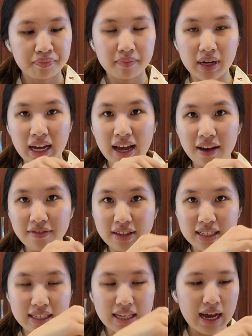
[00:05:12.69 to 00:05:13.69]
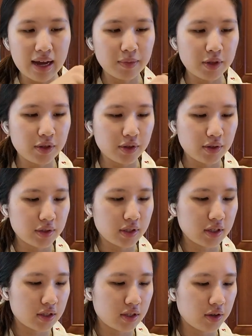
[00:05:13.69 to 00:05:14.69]
But I have these yam noodles.
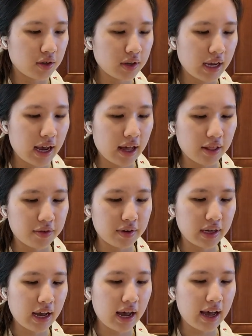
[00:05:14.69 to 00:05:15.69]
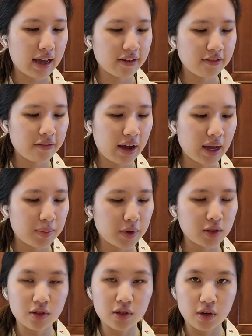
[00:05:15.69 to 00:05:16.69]
They're zero calorie, high in fiber,
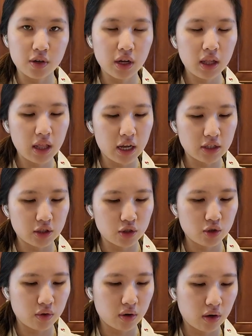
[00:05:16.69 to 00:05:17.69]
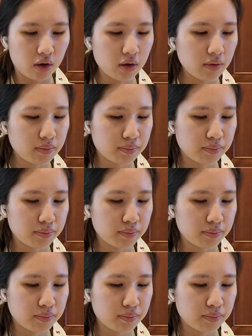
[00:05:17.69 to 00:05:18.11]
zero cholesterol.